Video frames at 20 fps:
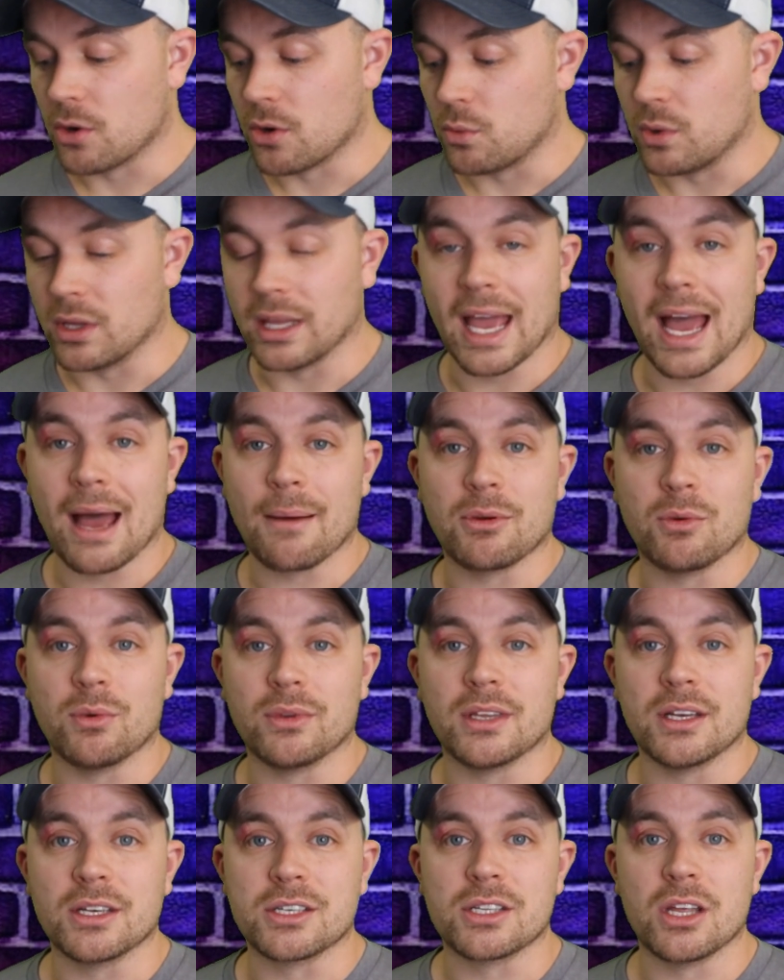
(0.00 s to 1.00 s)
really happy
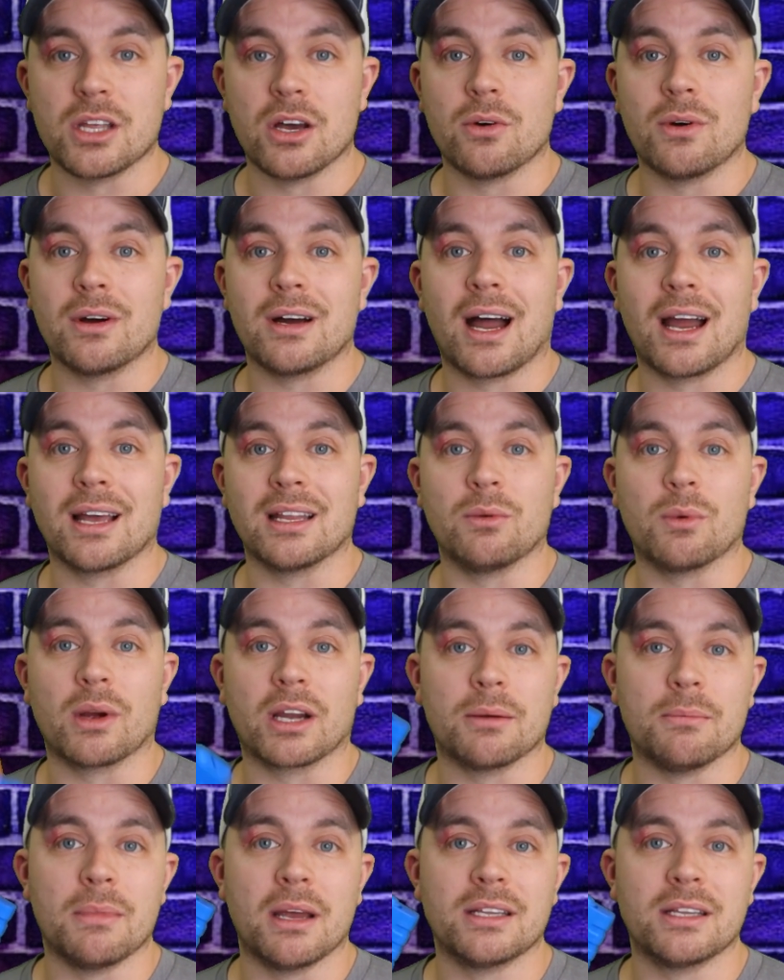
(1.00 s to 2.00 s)
with this though, highly
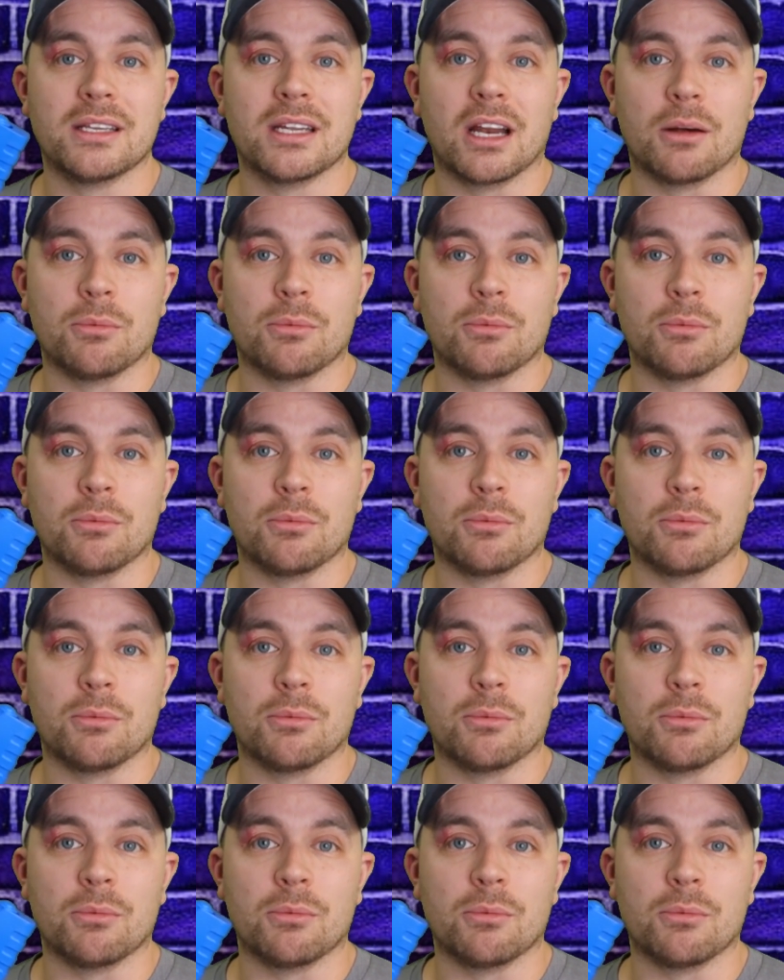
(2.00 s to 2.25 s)
recommend it.